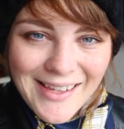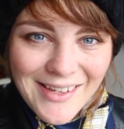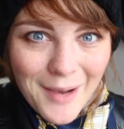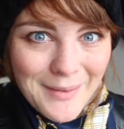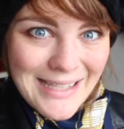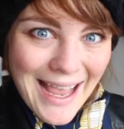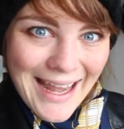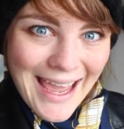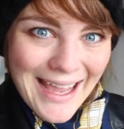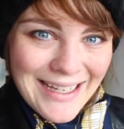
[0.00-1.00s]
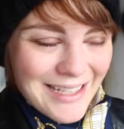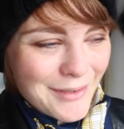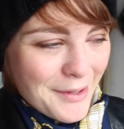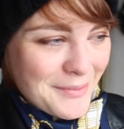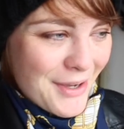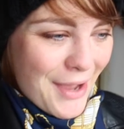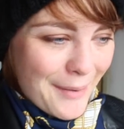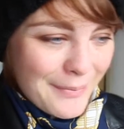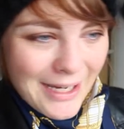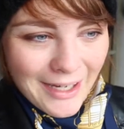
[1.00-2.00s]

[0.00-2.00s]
So I'm excited. That's why I'm so happy.